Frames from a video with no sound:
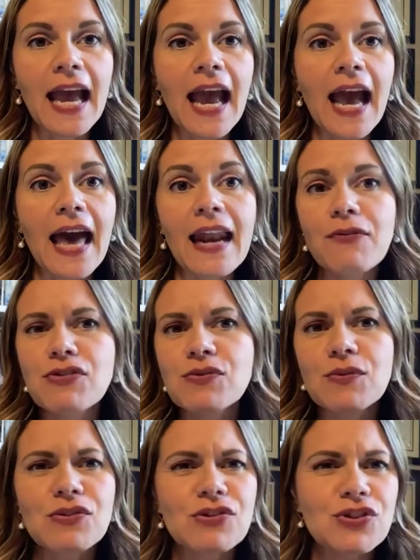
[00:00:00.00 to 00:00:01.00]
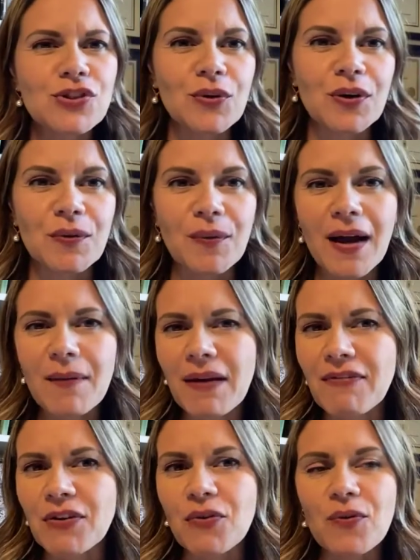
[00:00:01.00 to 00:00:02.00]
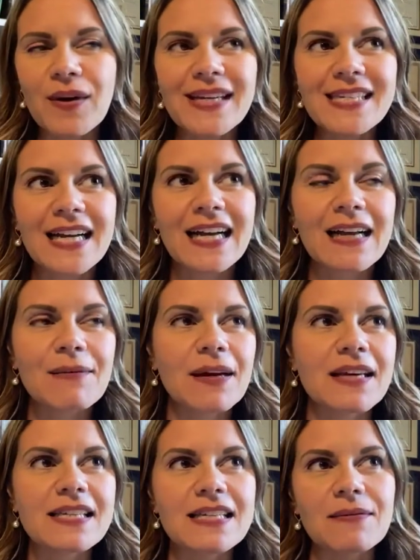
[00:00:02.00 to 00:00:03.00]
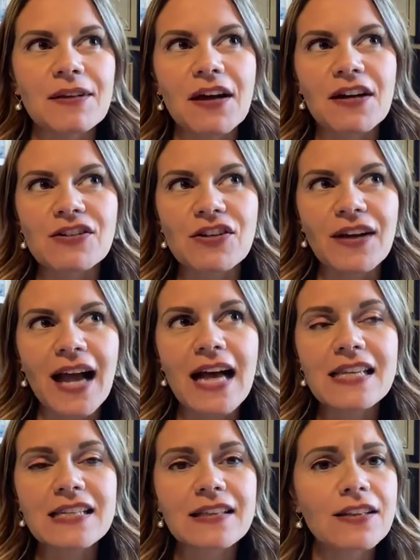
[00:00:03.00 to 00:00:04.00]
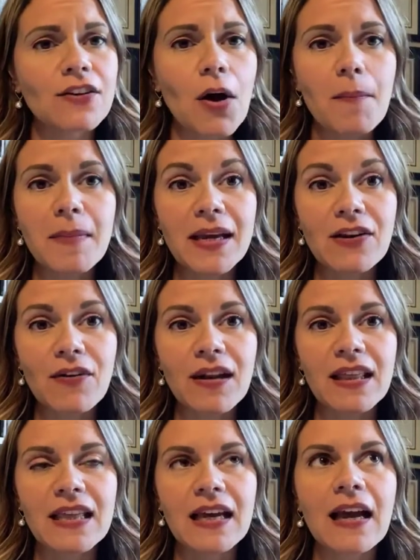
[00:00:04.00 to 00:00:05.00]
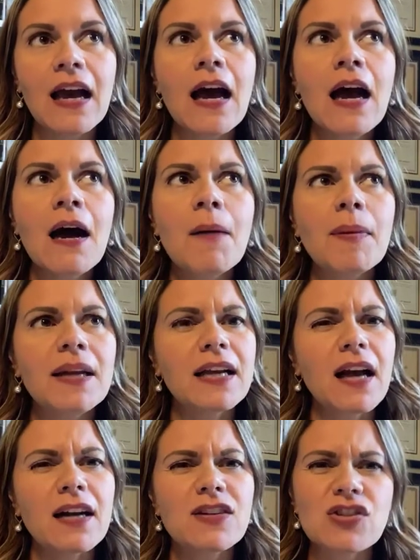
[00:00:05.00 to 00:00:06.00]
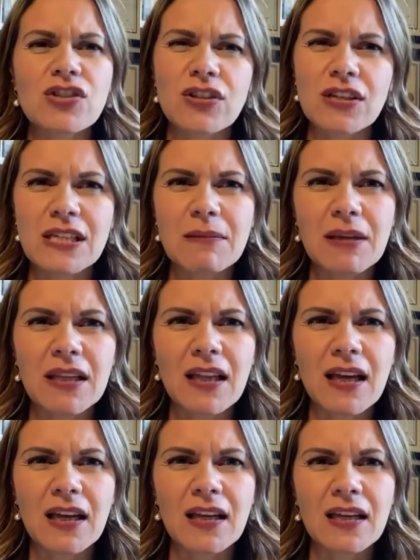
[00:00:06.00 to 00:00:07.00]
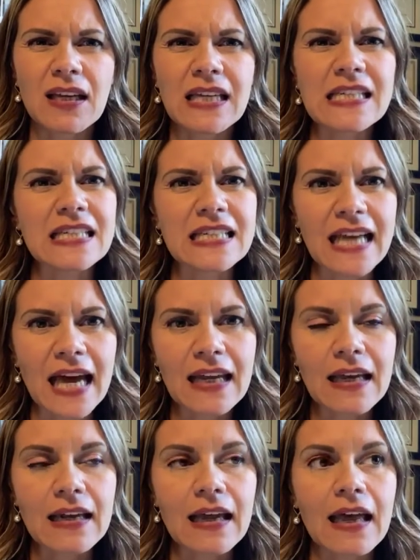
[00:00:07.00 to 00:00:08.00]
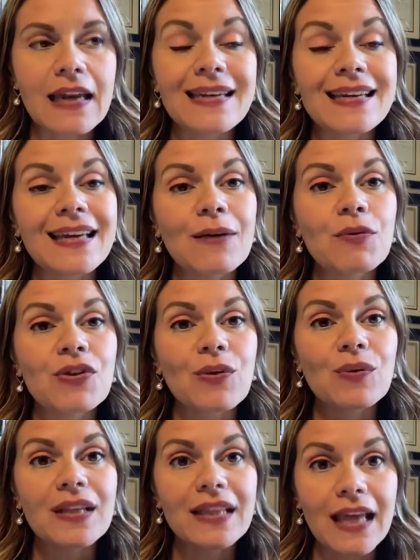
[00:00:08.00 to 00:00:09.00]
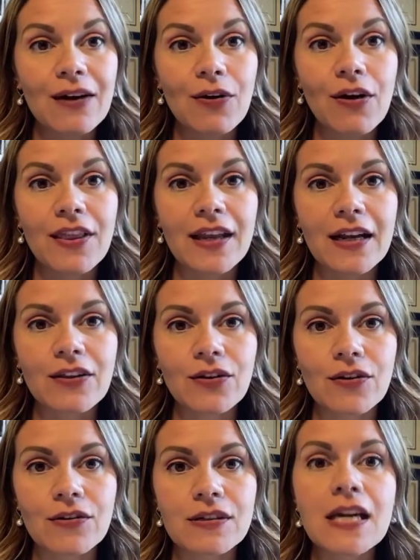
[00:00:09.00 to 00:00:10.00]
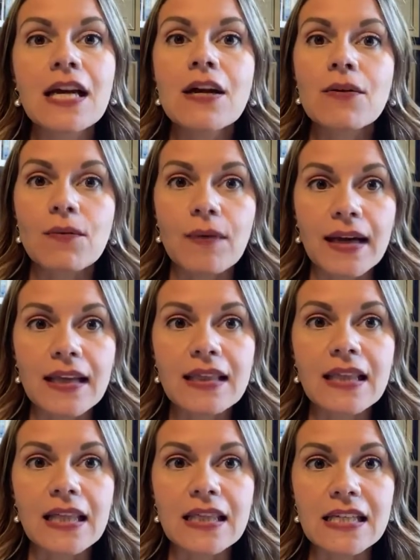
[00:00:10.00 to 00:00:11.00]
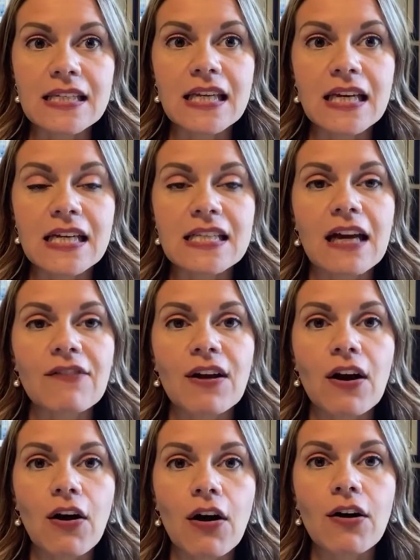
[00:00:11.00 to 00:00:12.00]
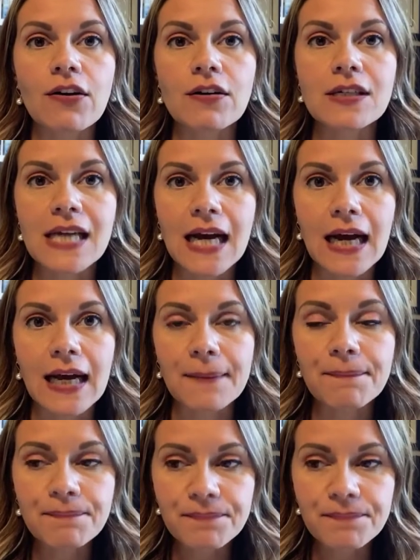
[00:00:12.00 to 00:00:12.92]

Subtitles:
And we were just joking around, we were having a great time, and I said something kind of sarcastically, not mean or anything, but he kind of just looked at me like he didn't get it. And it was only later on that I learned, right, that these kids have a harder time